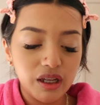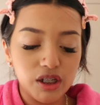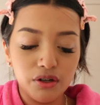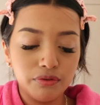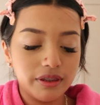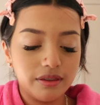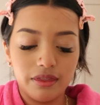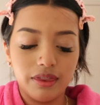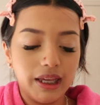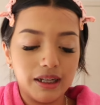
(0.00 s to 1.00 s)
You don't
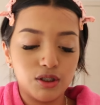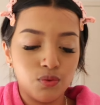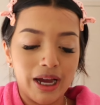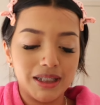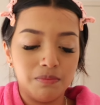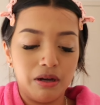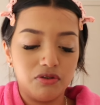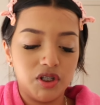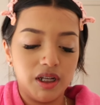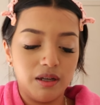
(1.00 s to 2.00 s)
think twice
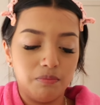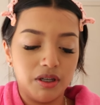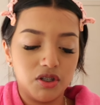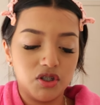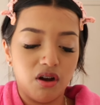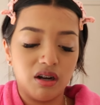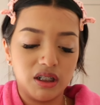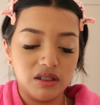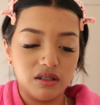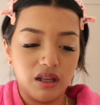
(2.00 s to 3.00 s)
about cheating, bitch,
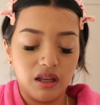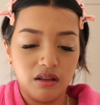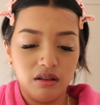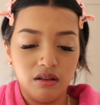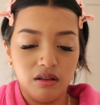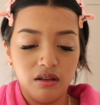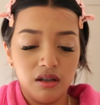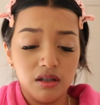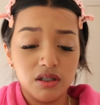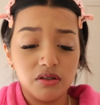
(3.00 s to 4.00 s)
honestly.
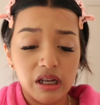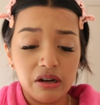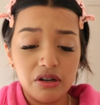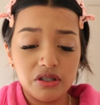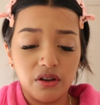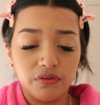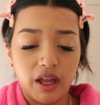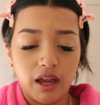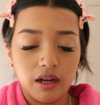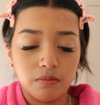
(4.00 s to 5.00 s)
So tell yourself
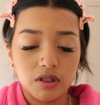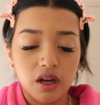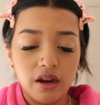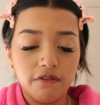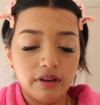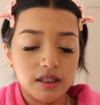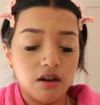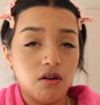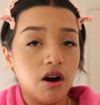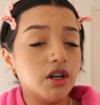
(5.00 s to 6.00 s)
that, and I'm sorry if I
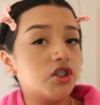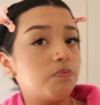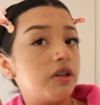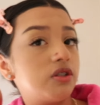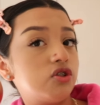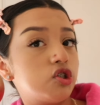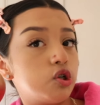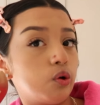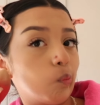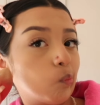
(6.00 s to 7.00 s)
sound harsh, but it's
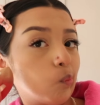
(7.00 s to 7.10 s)
true.